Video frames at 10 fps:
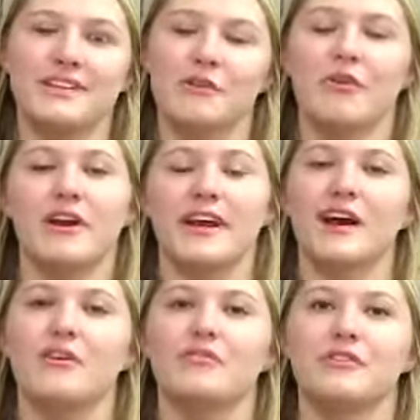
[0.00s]
like, running
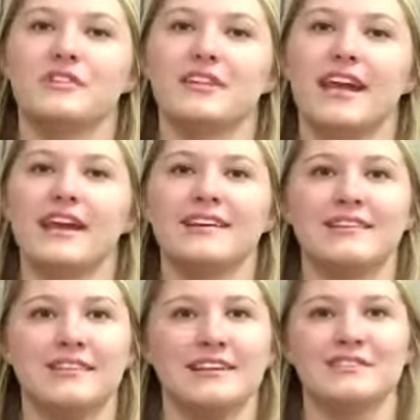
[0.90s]
out for state
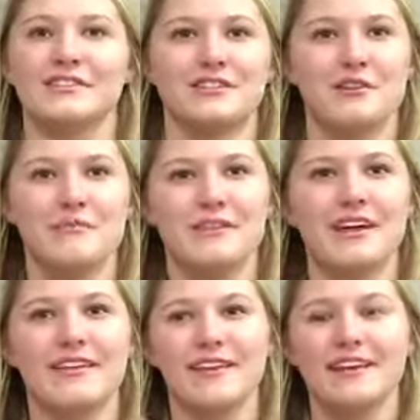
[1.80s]
is just something
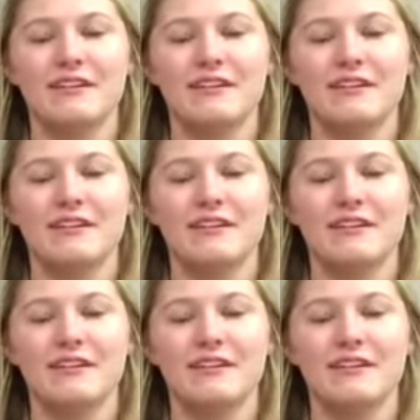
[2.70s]
that, like,